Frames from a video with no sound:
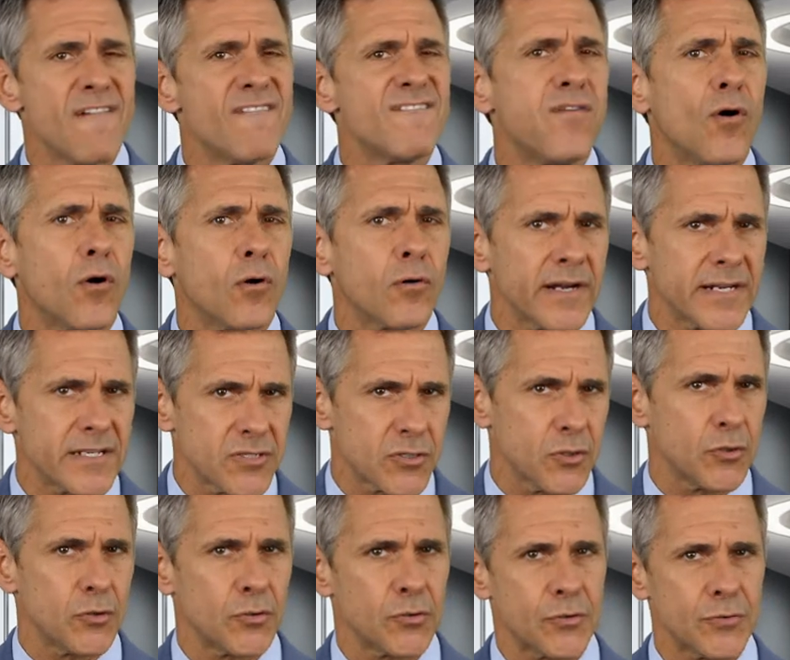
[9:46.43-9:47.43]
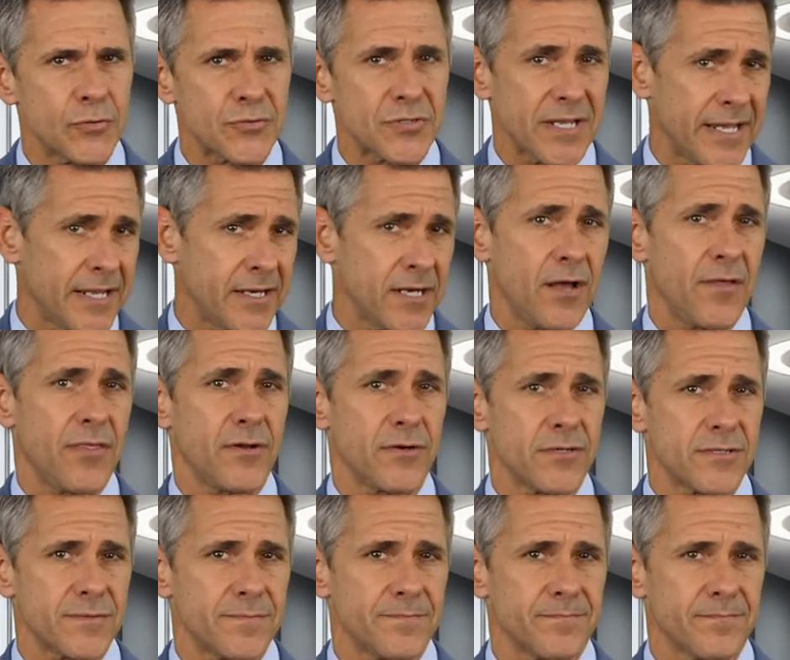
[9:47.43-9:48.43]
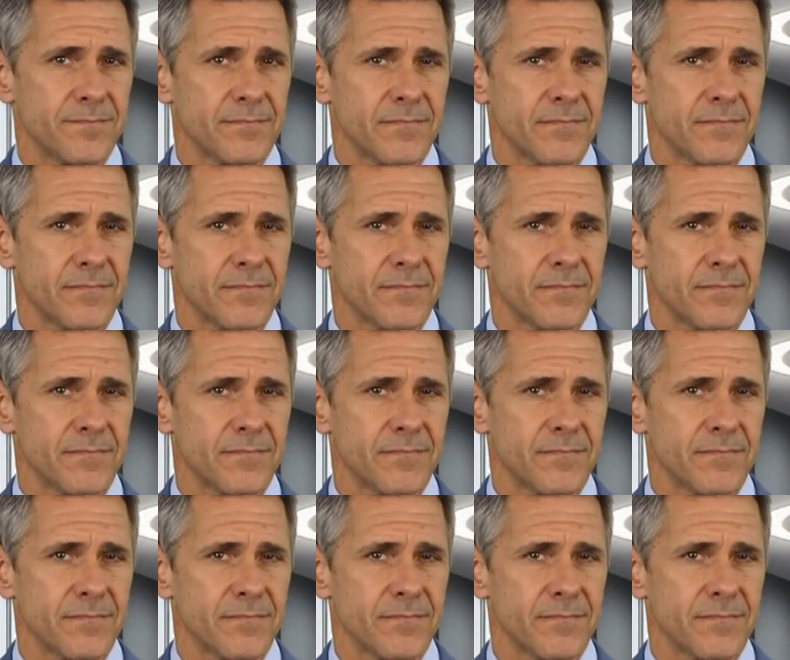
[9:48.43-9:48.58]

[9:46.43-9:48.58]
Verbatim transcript: Forex gurus, and others?